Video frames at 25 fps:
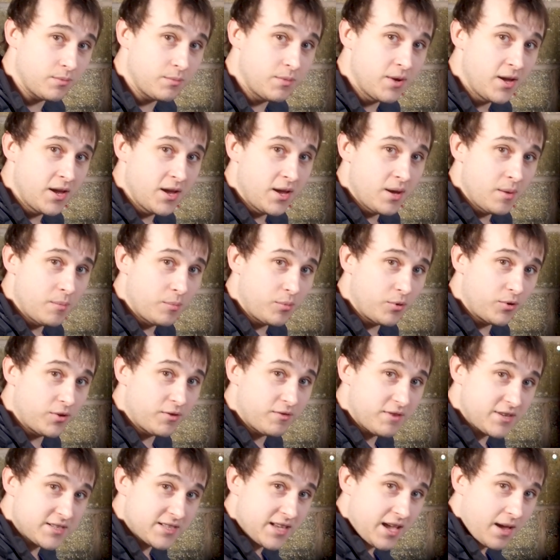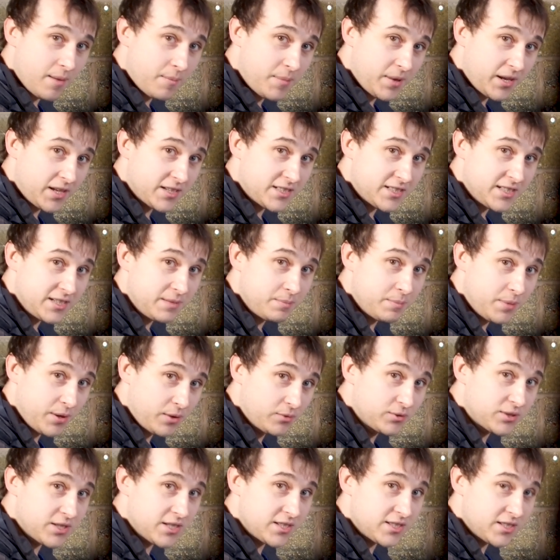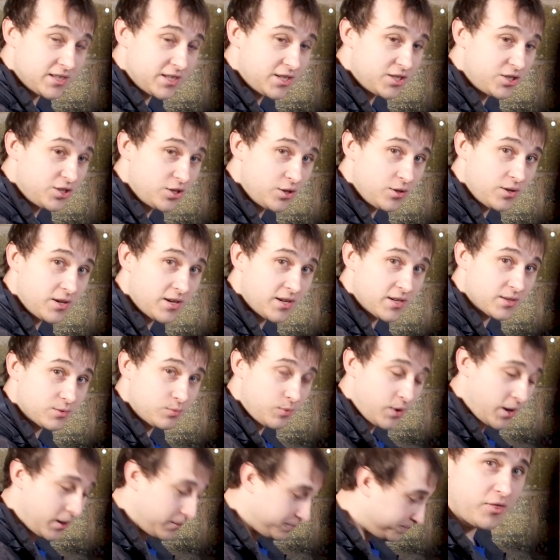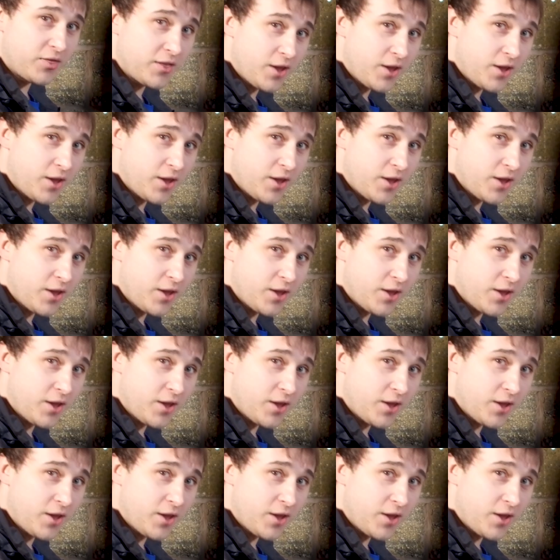them. But there is that ability built into this unit as well.